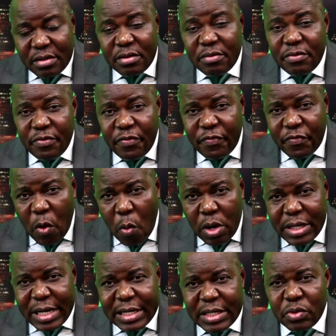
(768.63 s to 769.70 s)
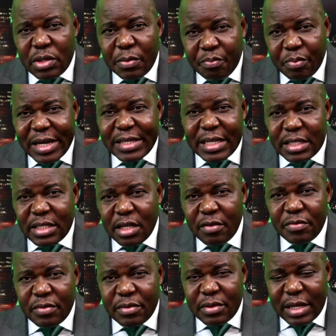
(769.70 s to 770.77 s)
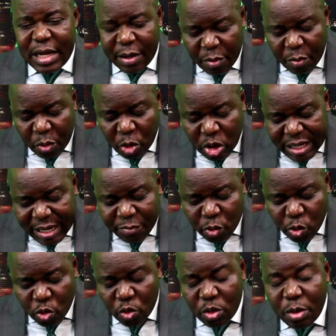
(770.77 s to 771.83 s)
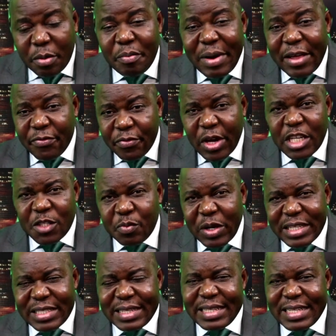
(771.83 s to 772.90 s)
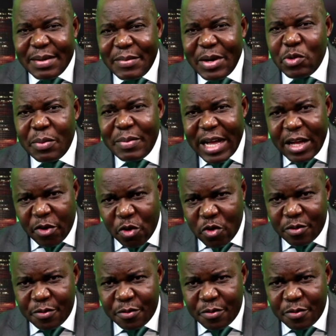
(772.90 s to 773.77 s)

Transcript: forwarded to the presidency of La République du Cameroun by French President Emmanuel Macron.